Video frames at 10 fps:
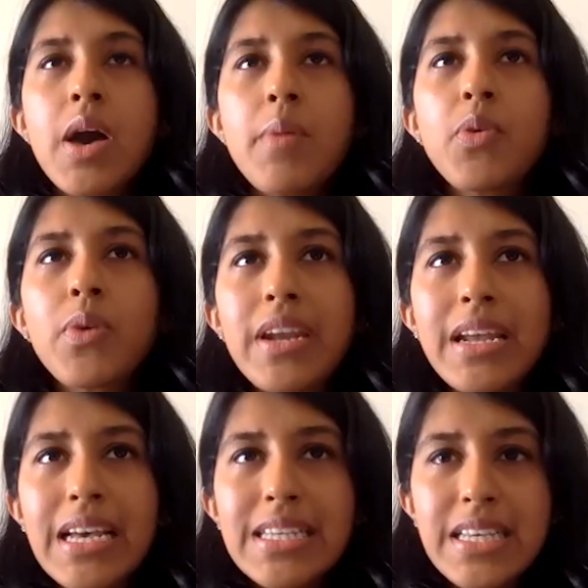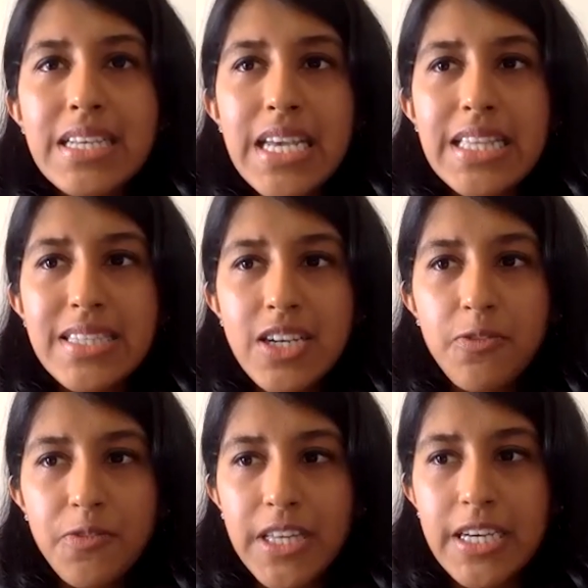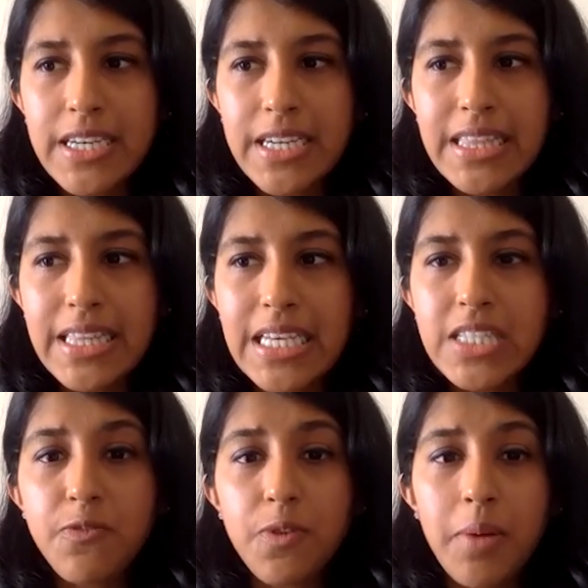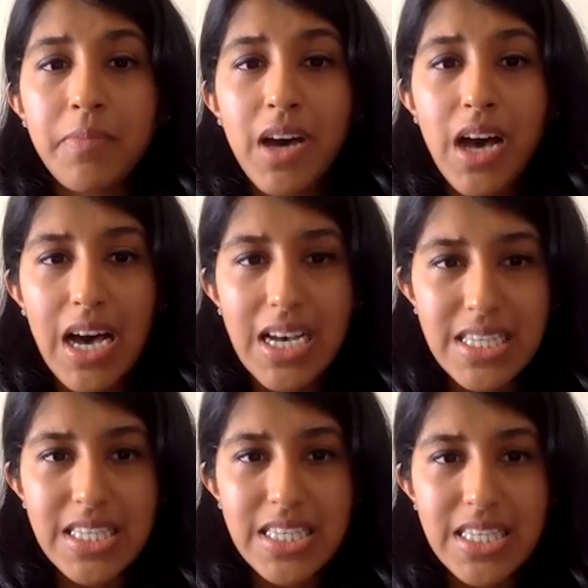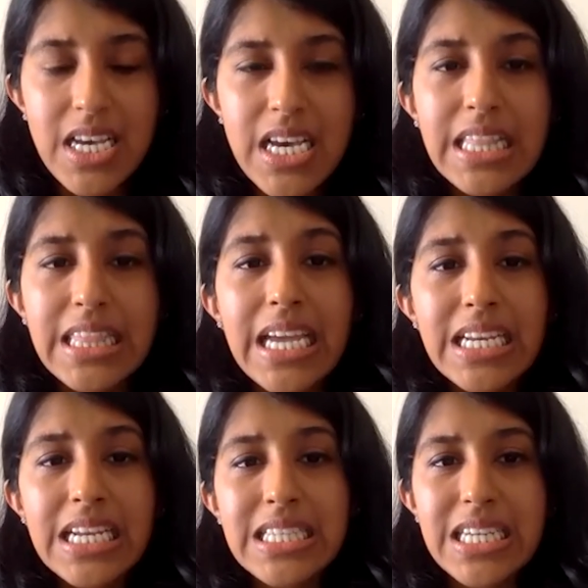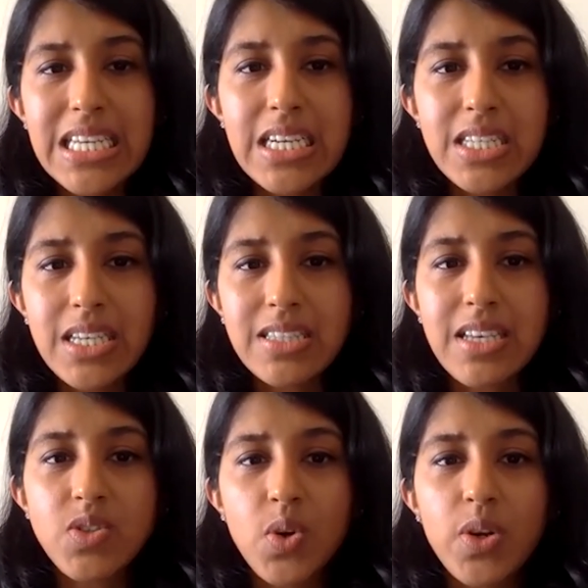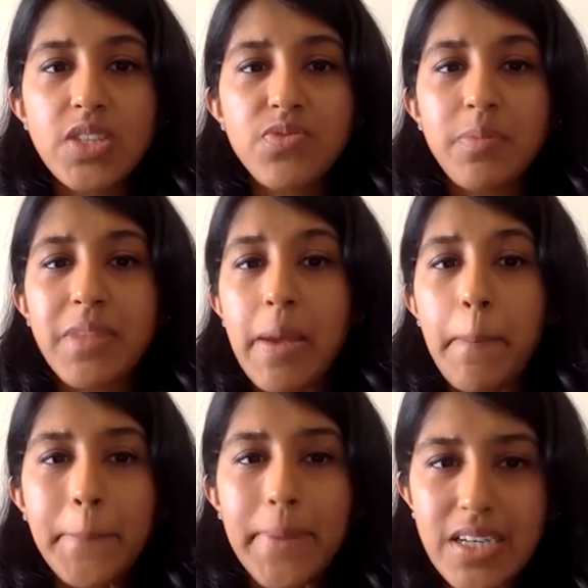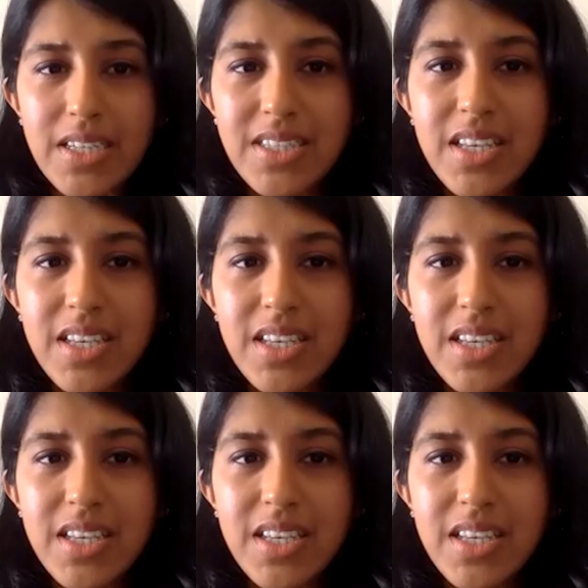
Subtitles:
So we realized that instead of hearing things from us, they need to hear success stories from their peers.